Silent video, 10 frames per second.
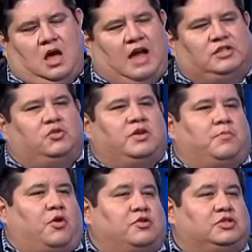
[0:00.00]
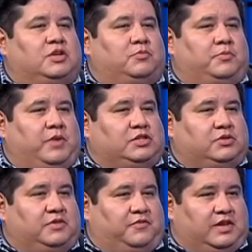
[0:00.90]
I do it in partnership with
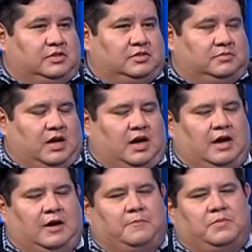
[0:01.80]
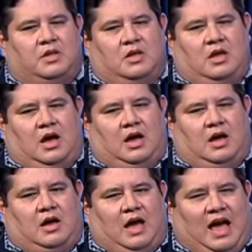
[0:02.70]
Patriot Defence.
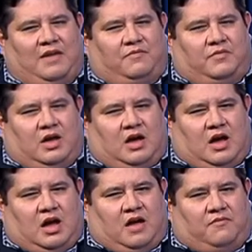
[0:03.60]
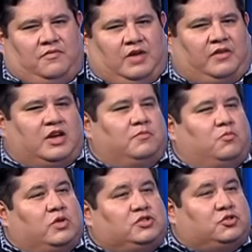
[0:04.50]
I come
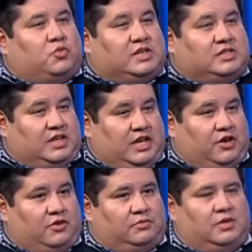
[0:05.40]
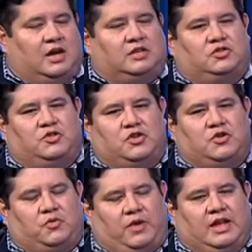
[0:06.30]
once or twice a year to the
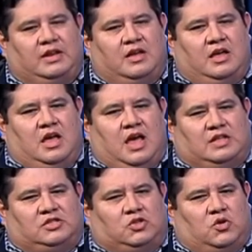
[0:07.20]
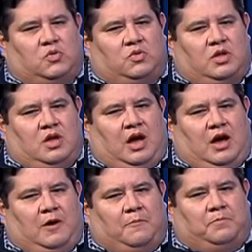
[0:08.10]
Ukraine, and so
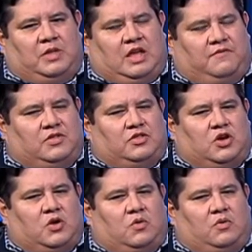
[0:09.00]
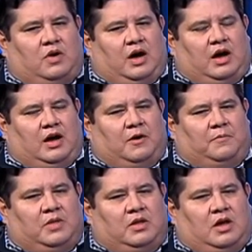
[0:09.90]
even though
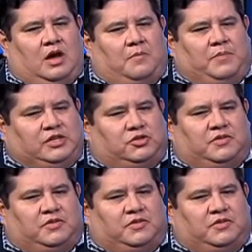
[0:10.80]
Patriot